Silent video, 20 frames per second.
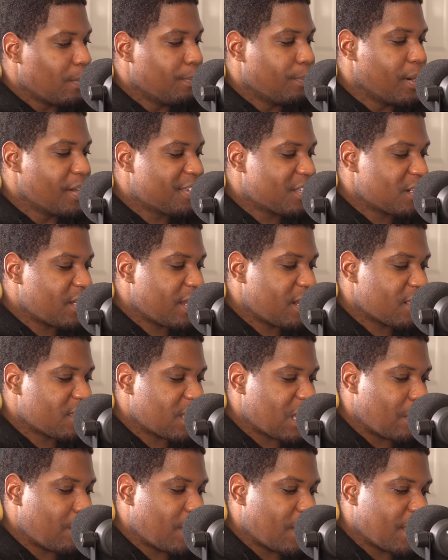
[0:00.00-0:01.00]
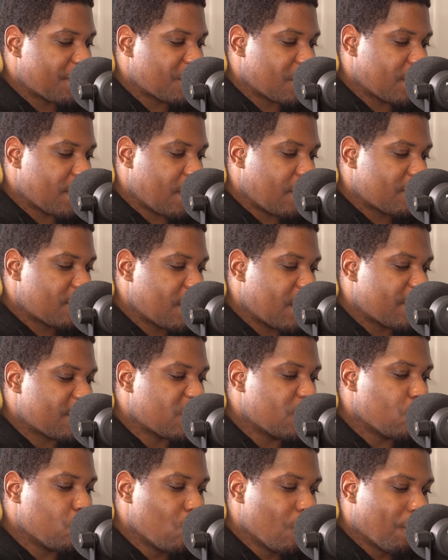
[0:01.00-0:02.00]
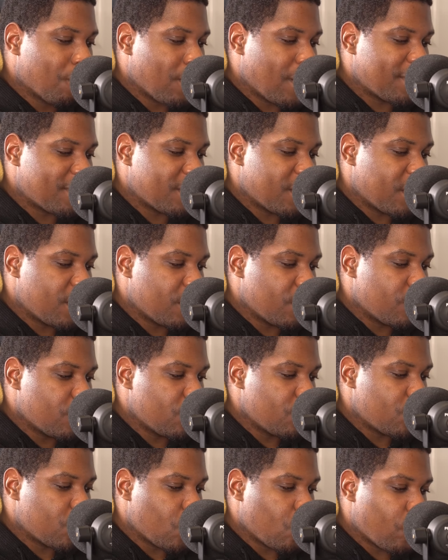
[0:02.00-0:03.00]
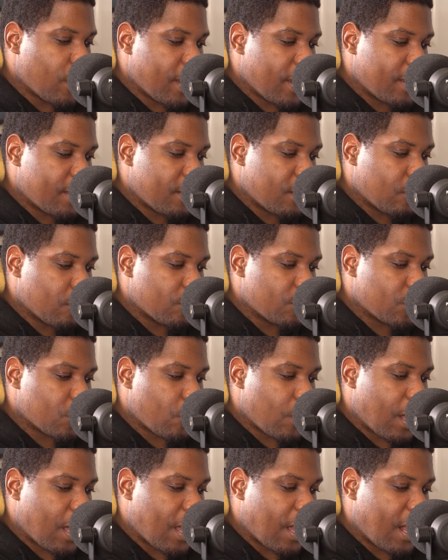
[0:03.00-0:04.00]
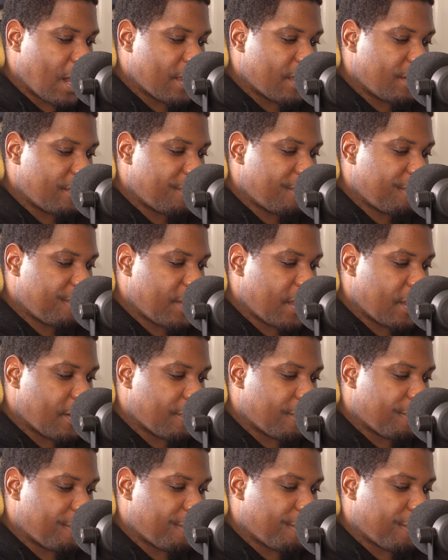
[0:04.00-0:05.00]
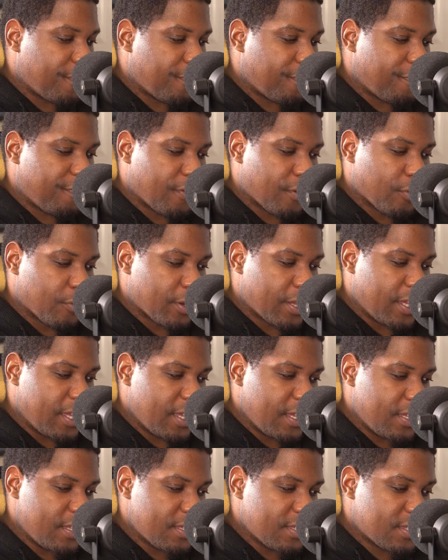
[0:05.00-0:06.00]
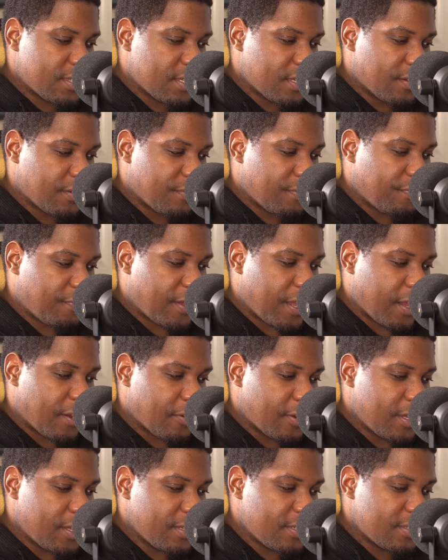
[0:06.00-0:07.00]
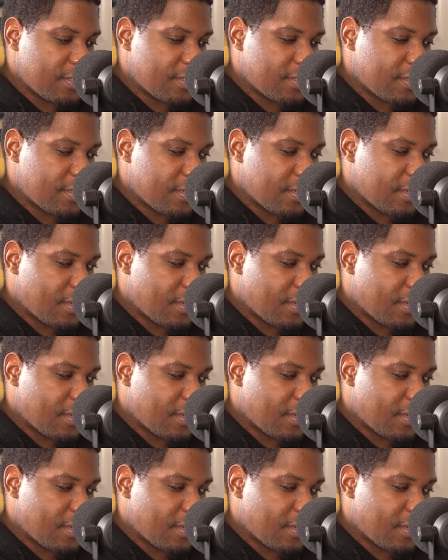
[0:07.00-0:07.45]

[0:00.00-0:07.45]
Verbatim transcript: Blizzard Entertainment has announced that its new president, Joanna or Johanna Faries Faries,